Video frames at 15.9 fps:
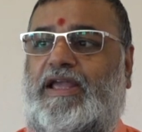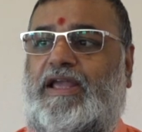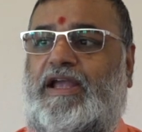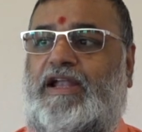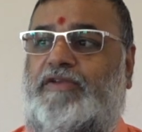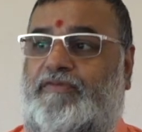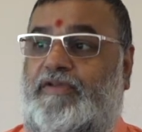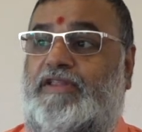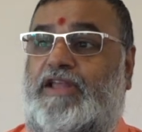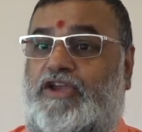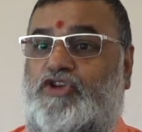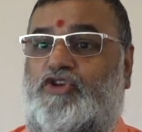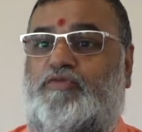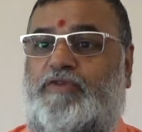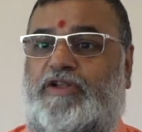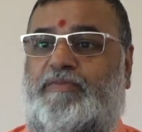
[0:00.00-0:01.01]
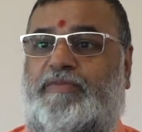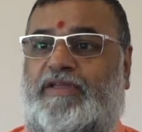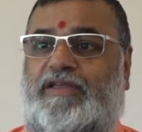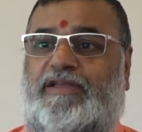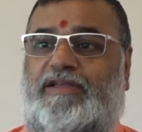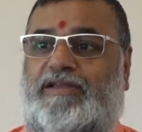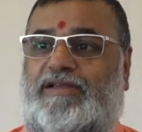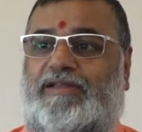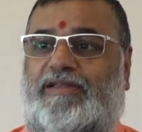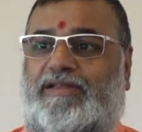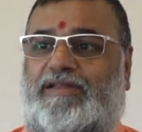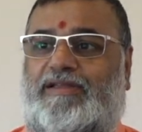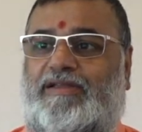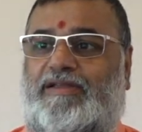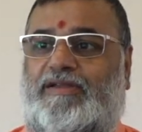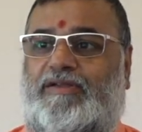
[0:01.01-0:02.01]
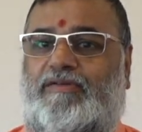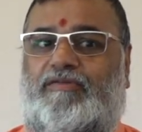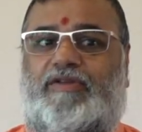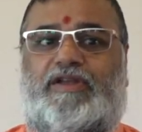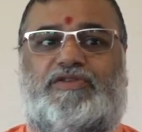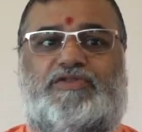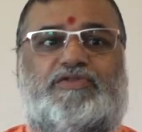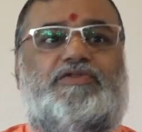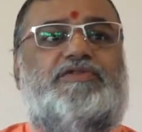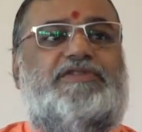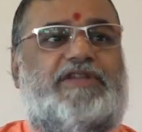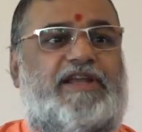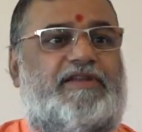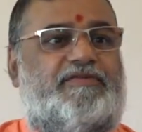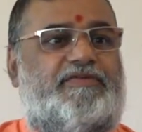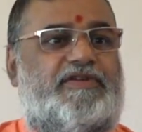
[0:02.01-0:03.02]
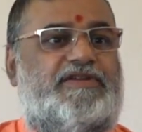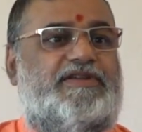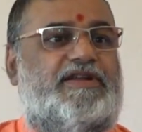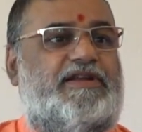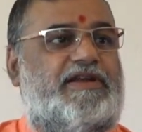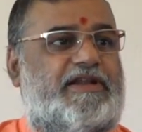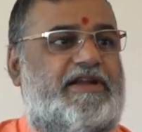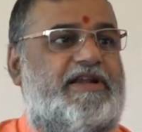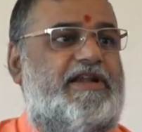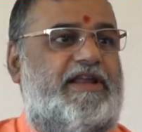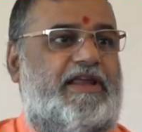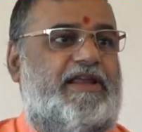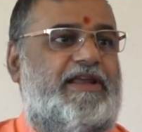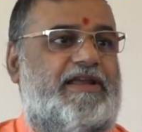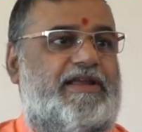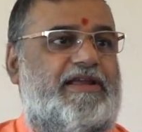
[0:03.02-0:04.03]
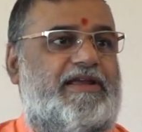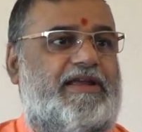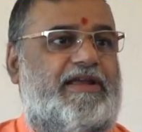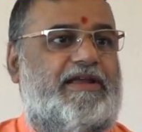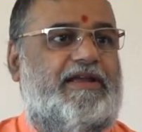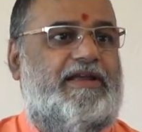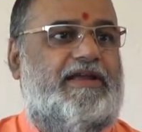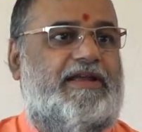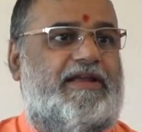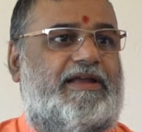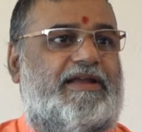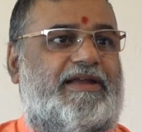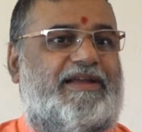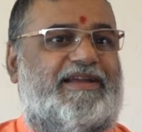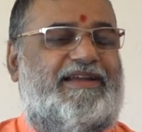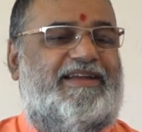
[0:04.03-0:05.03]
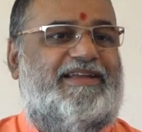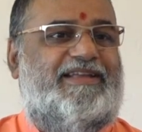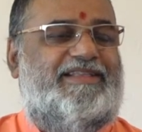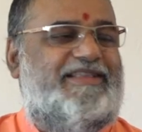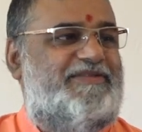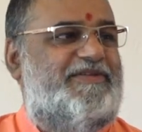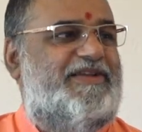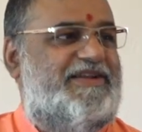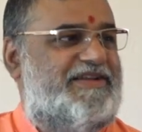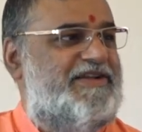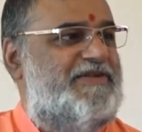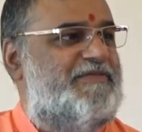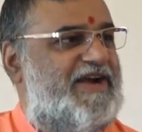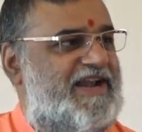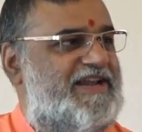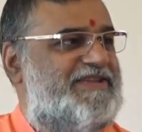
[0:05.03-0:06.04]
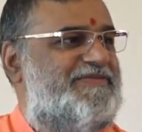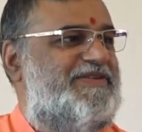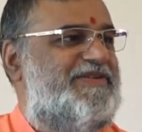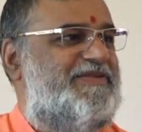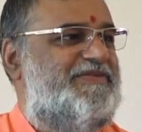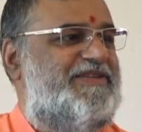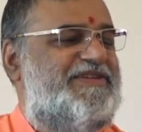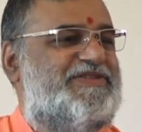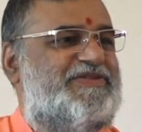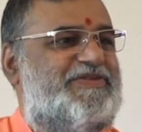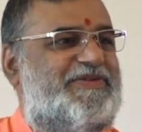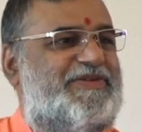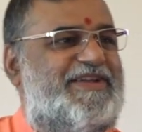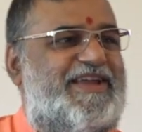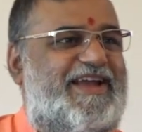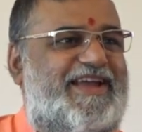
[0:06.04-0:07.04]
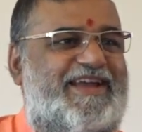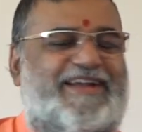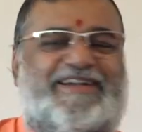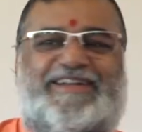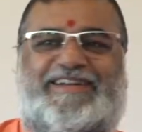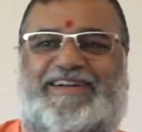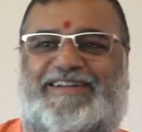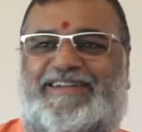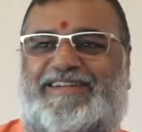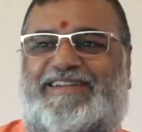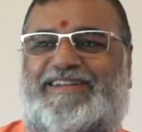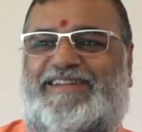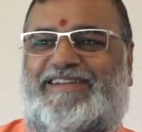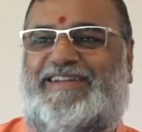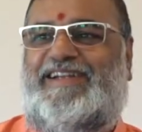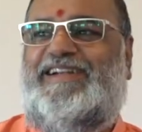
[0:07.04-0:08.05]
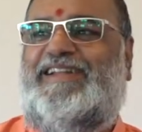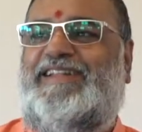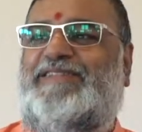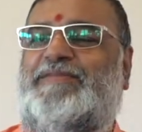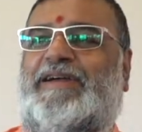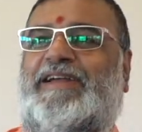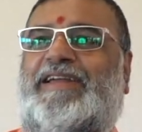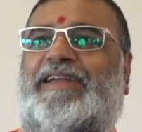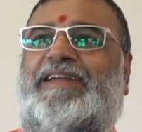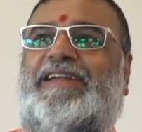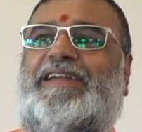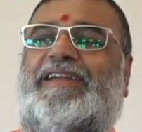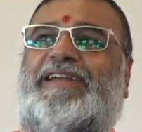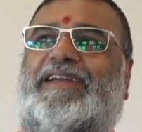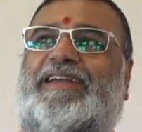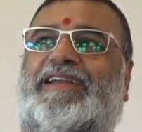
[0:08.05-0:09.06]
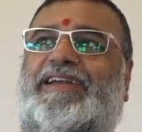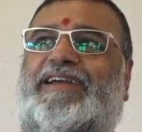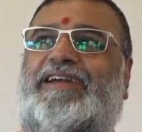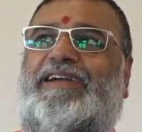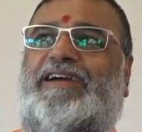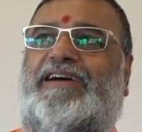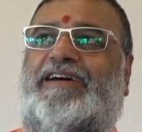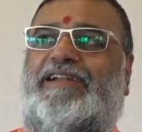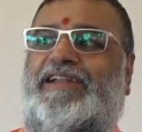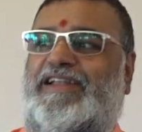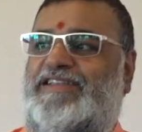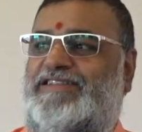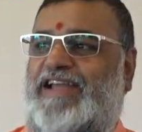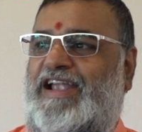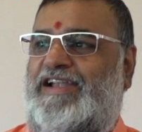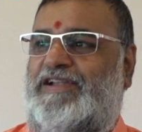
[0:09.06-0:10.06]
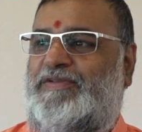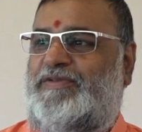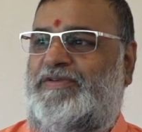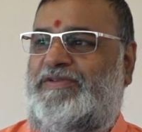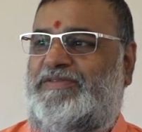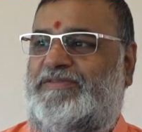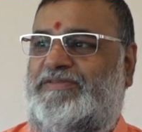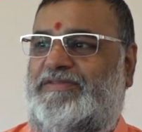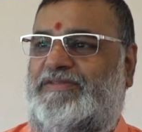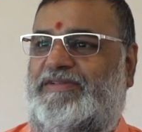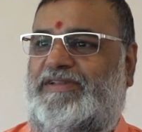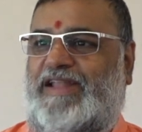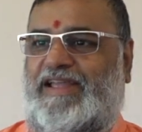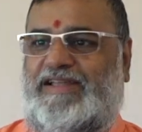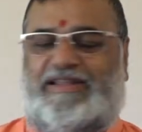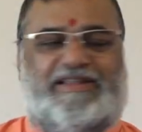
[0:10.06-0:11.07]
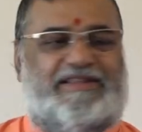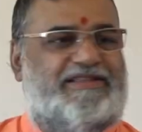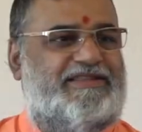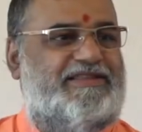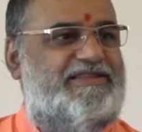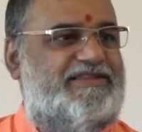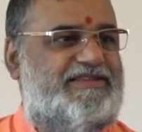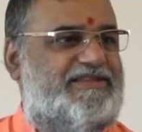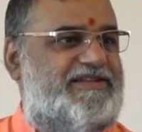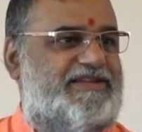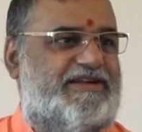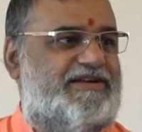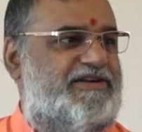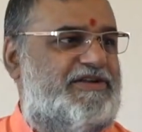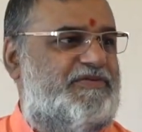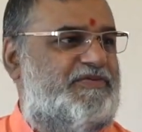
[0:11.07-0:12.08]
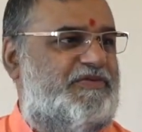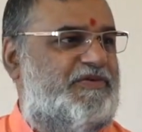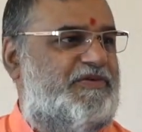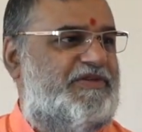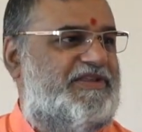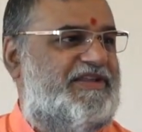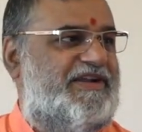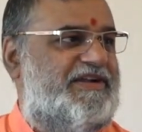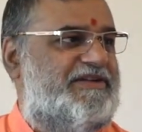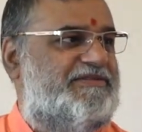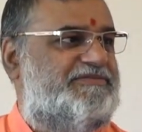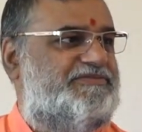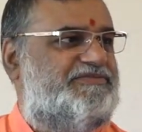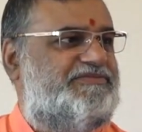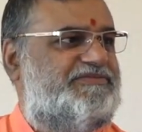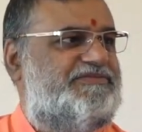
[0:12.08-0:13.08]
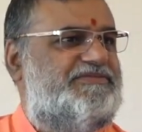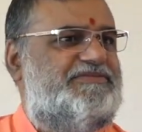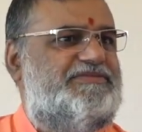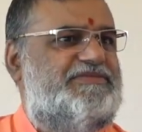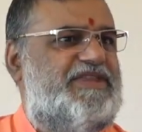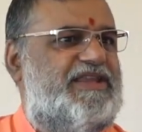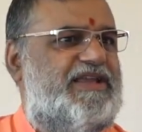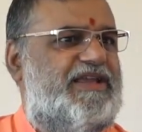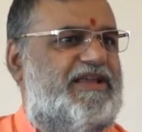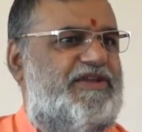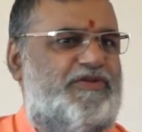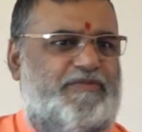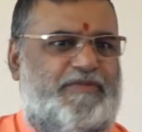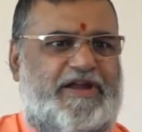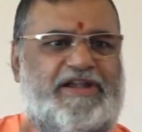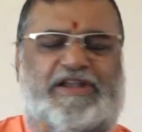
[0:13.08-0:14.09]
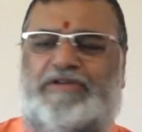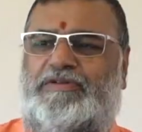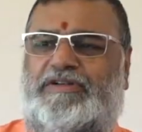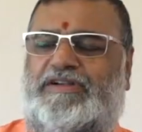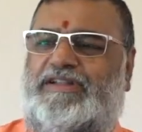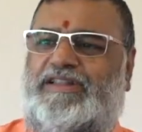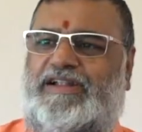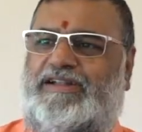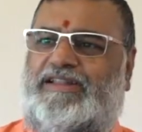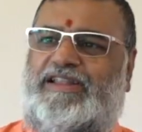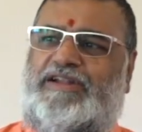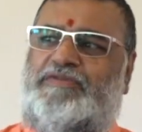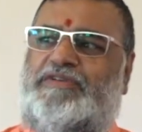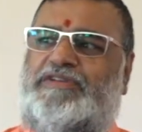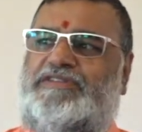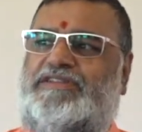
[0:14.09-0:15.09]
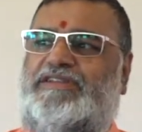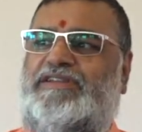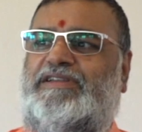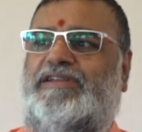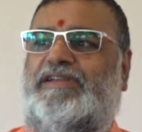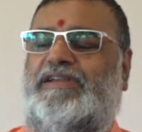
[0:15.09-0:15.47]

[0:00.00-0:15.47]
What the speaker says: And we, the human being, we are so selfish and greedy. It reminds me of this story I had read in my early childhood, like 3rd or 4th grade. You might have heard that there was a